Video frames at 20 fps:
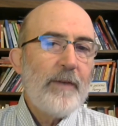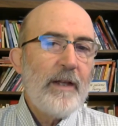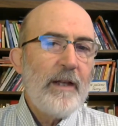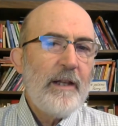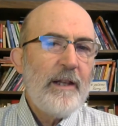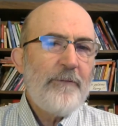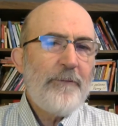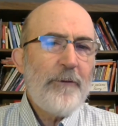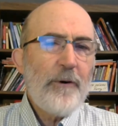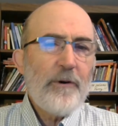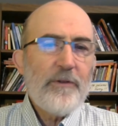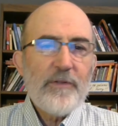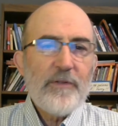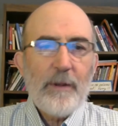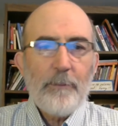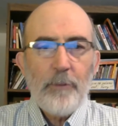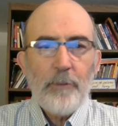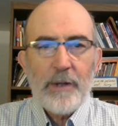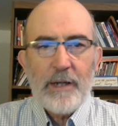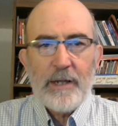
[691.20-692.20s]
The first
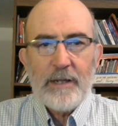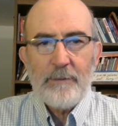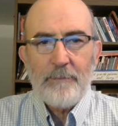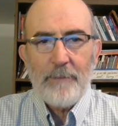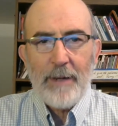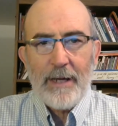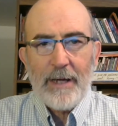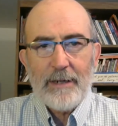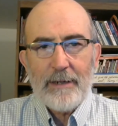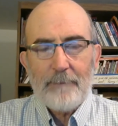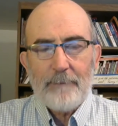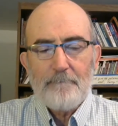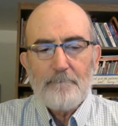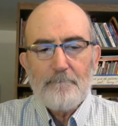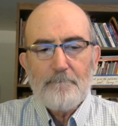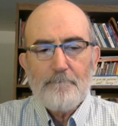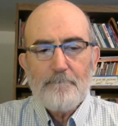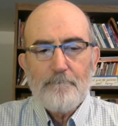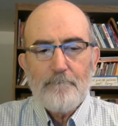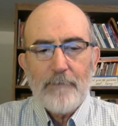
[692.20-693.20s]
step we need to make
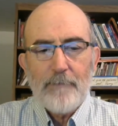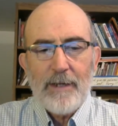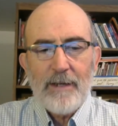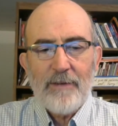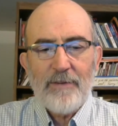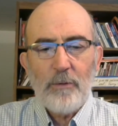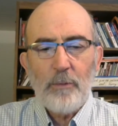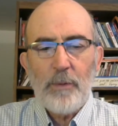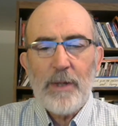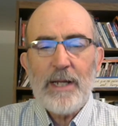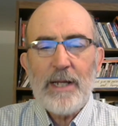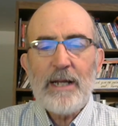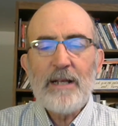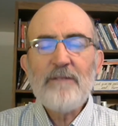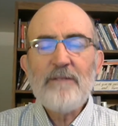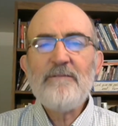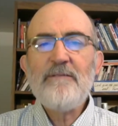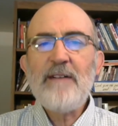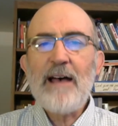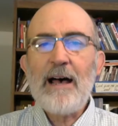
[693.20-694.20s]
is that we need
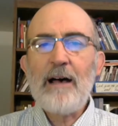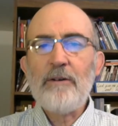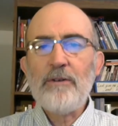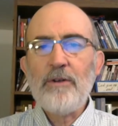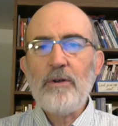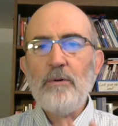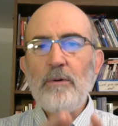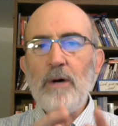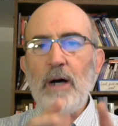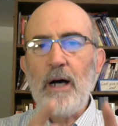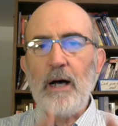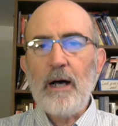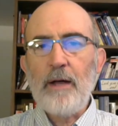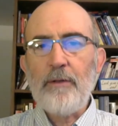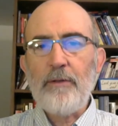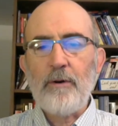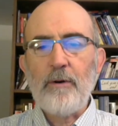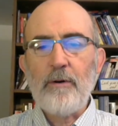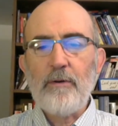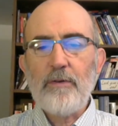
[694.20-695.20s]
to value
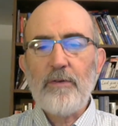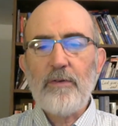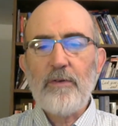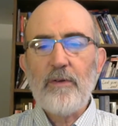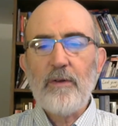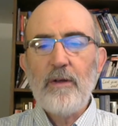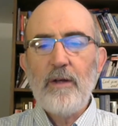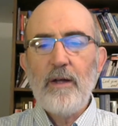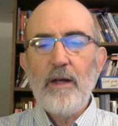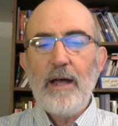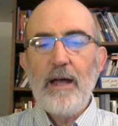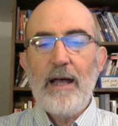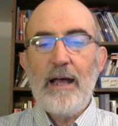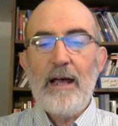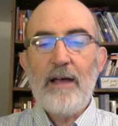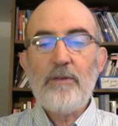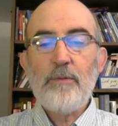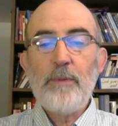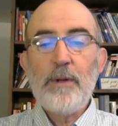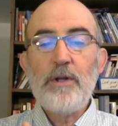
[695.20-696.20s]
others
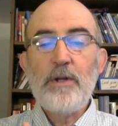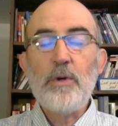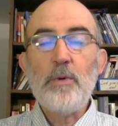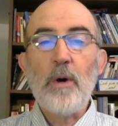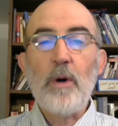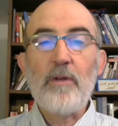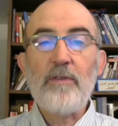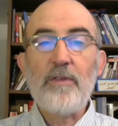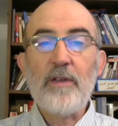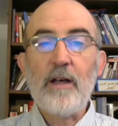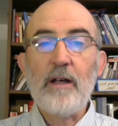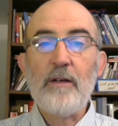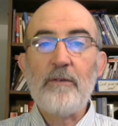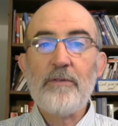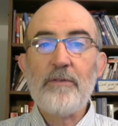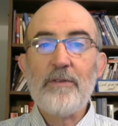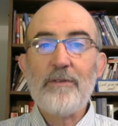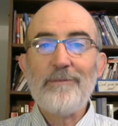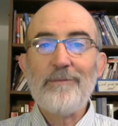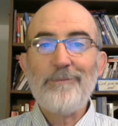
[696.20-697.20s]
as we do
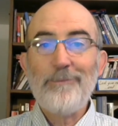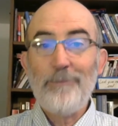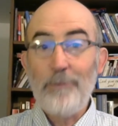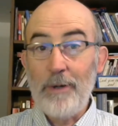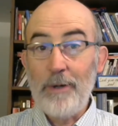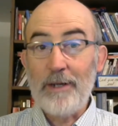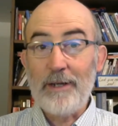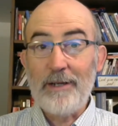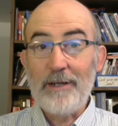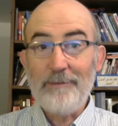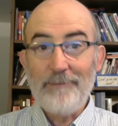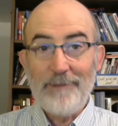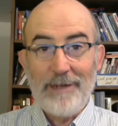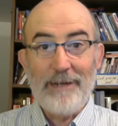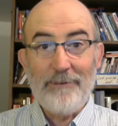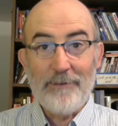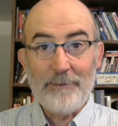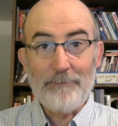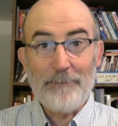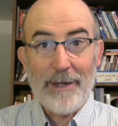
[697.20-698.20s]
ourselves, really,
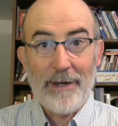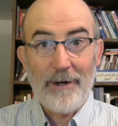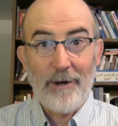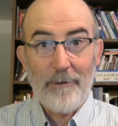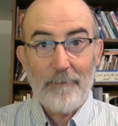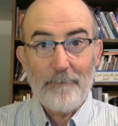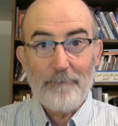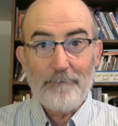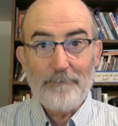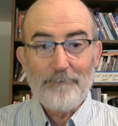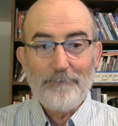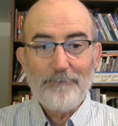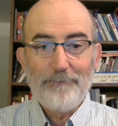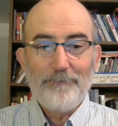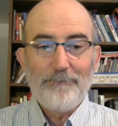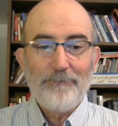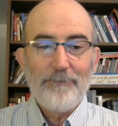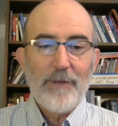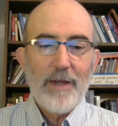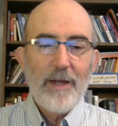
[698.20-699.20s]
even better.
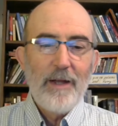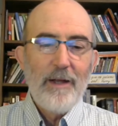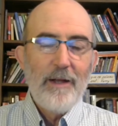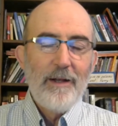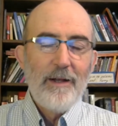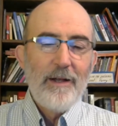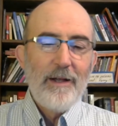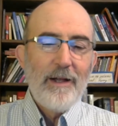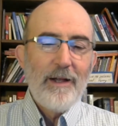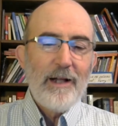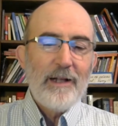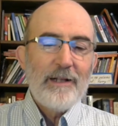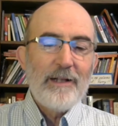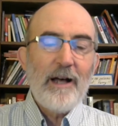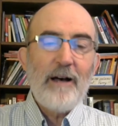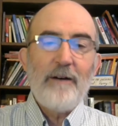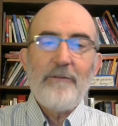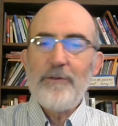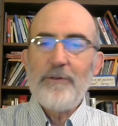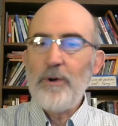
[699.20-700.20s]

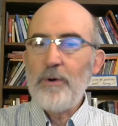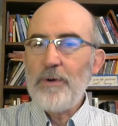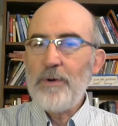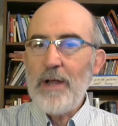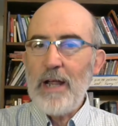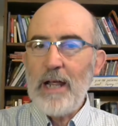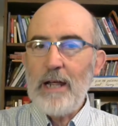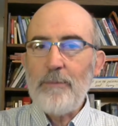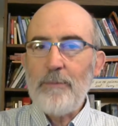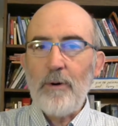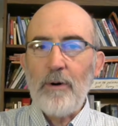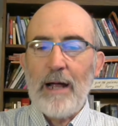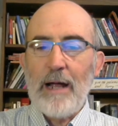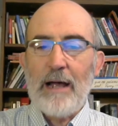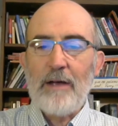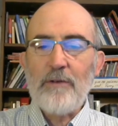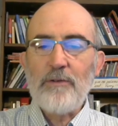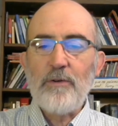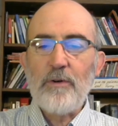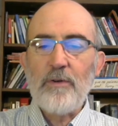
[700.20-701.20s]
Love your neighbor
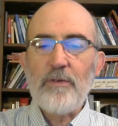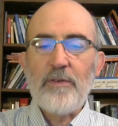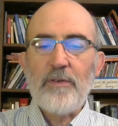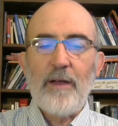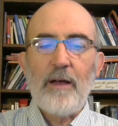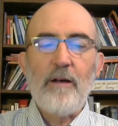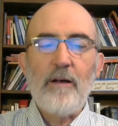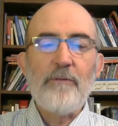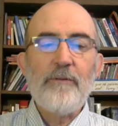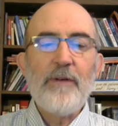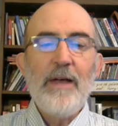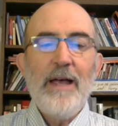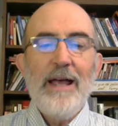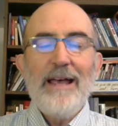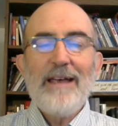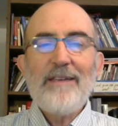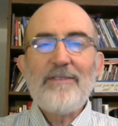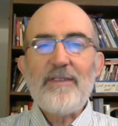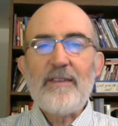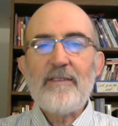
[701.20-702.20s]
as yourself
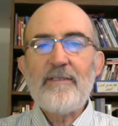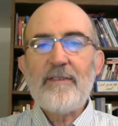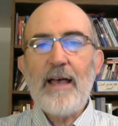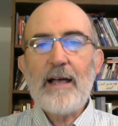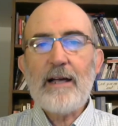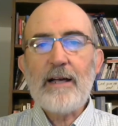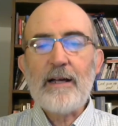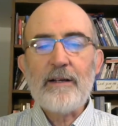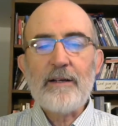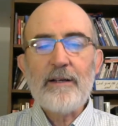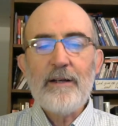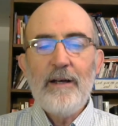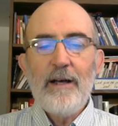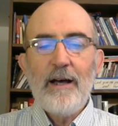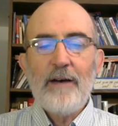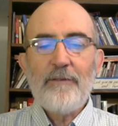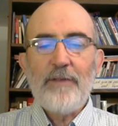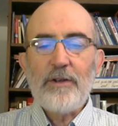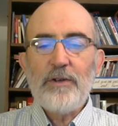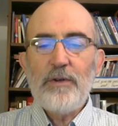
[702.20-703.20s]
is the second
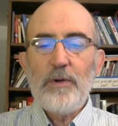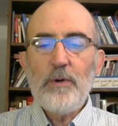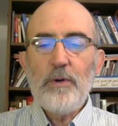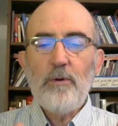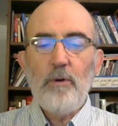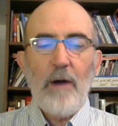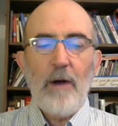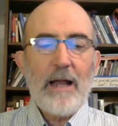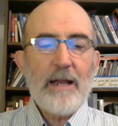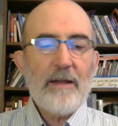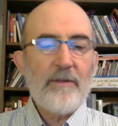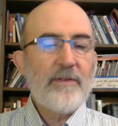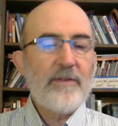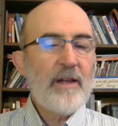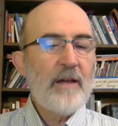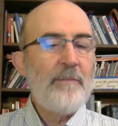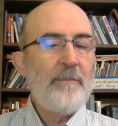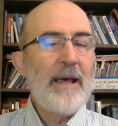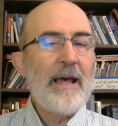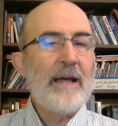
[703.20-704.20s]
of the two greatest
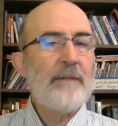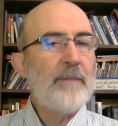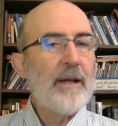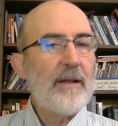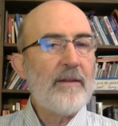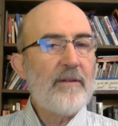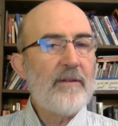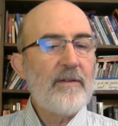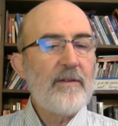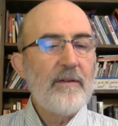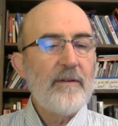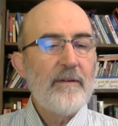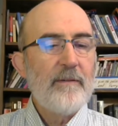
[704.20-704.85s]
commandments.